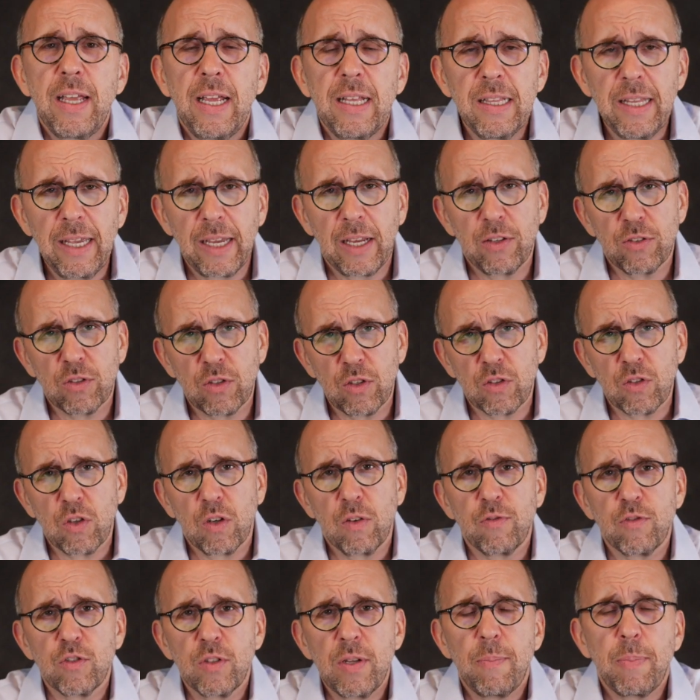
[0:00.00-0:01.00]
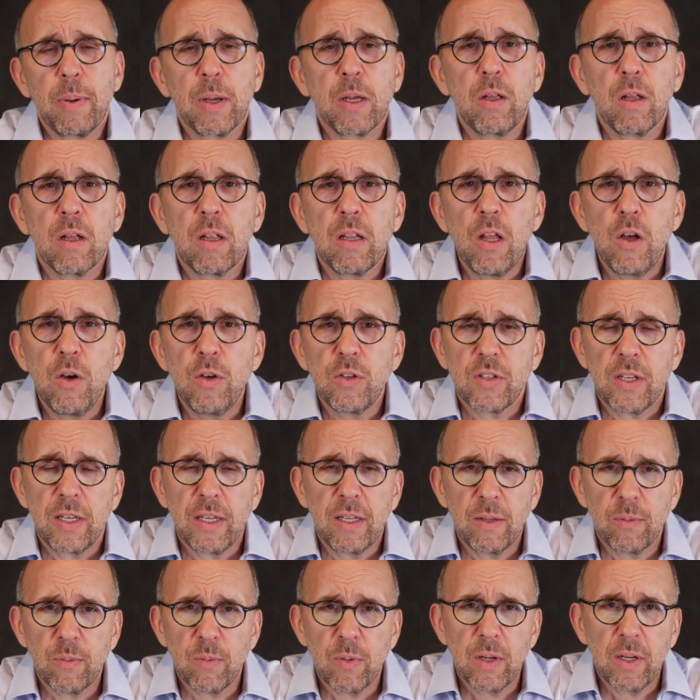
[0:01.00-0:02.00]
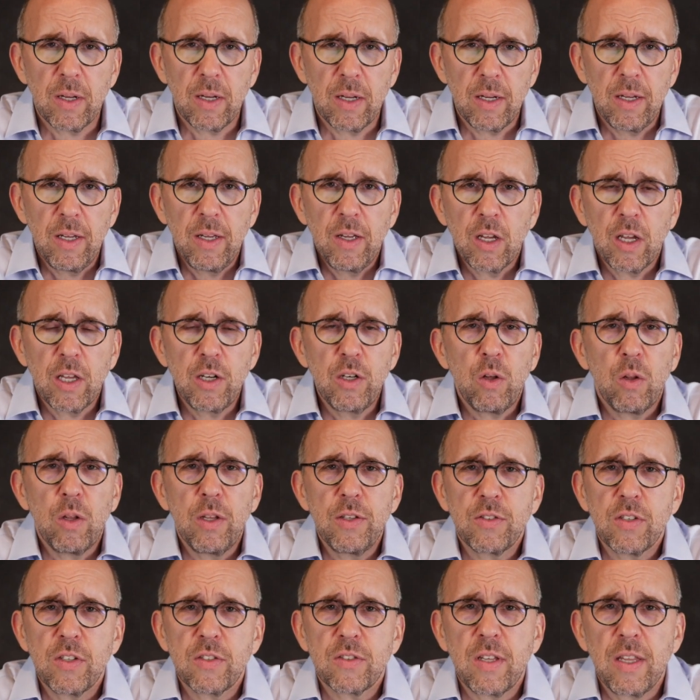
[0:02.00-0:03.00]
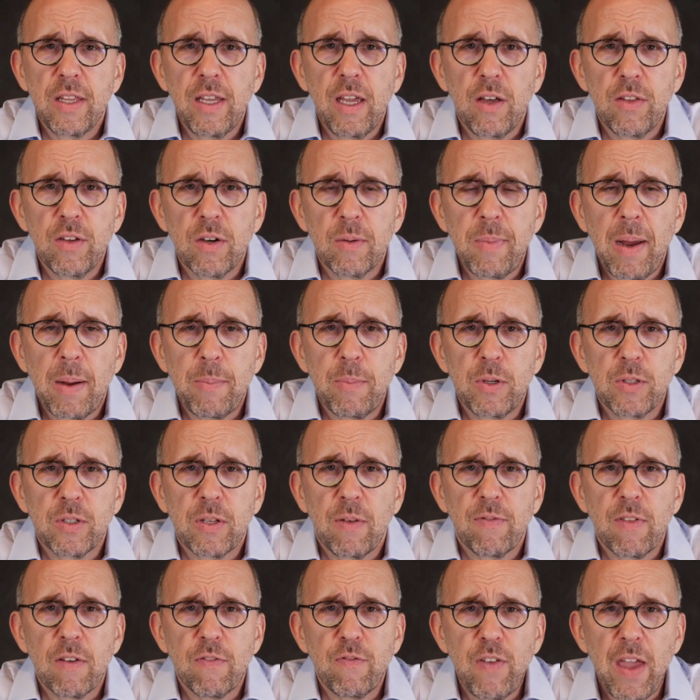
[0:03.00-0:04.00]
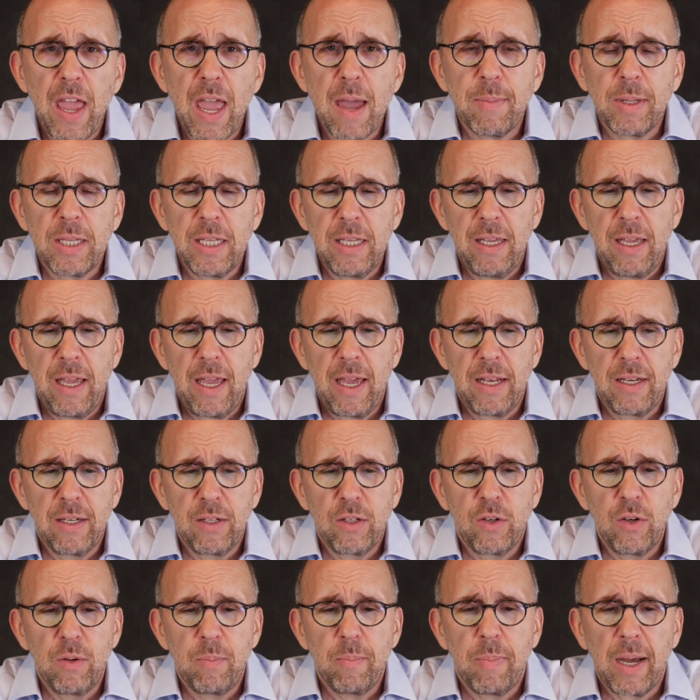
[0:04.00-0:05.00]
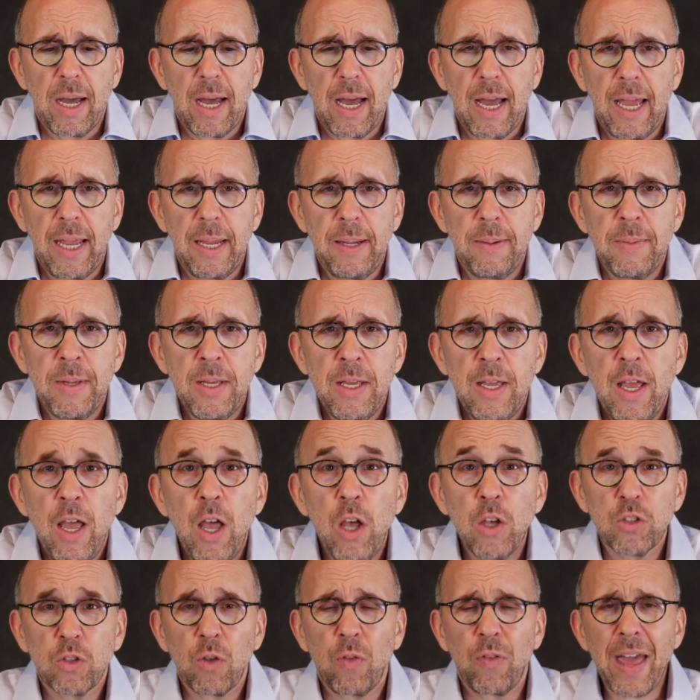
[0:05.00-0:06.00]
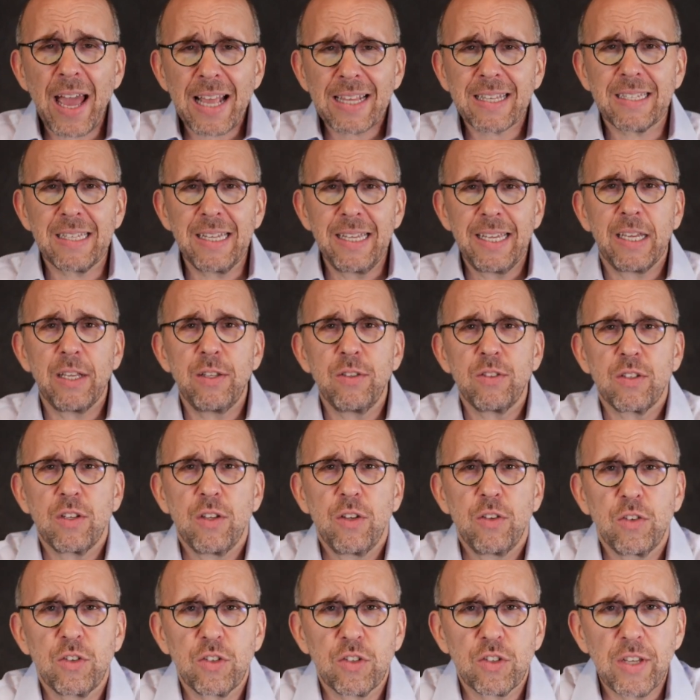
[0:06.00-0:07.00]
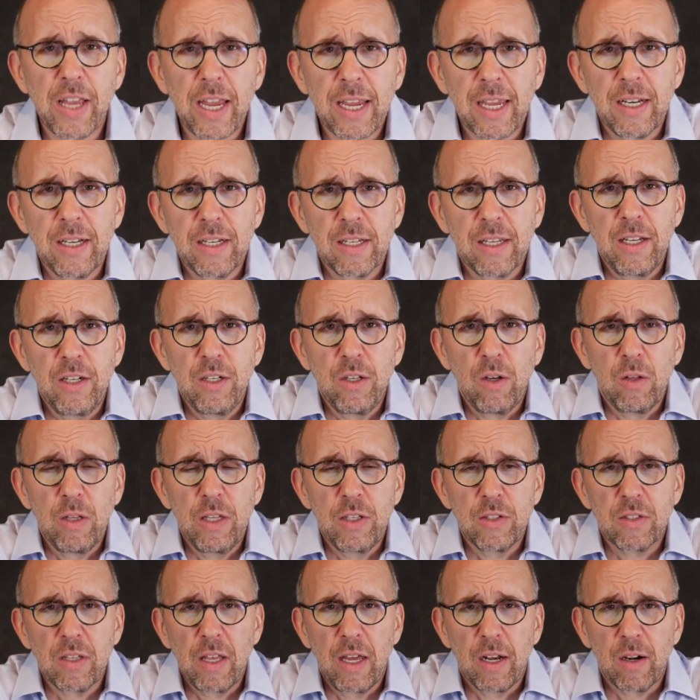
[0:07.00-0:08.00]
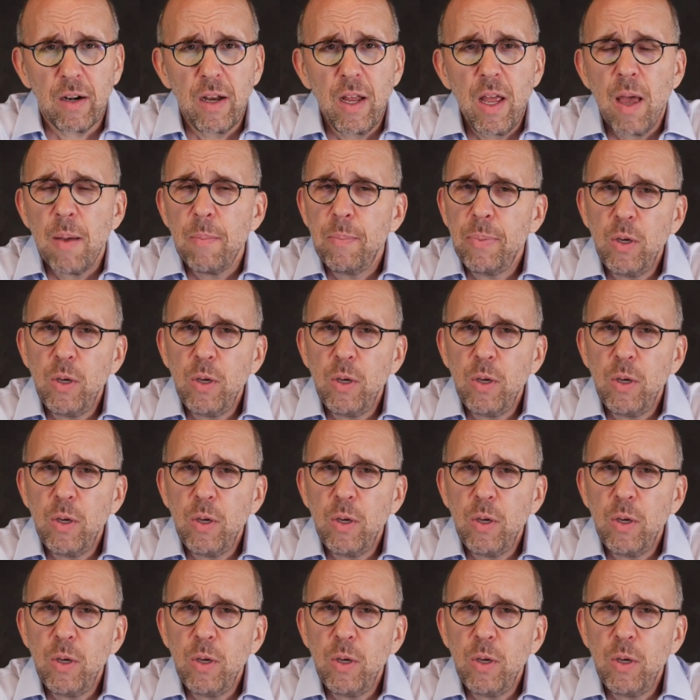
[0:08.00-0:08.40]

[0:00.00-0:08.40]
A. Lincoln. So sort of typical closing, condolences to the other members of the family, and goodbye. So that's Lincoln's second condolence letter.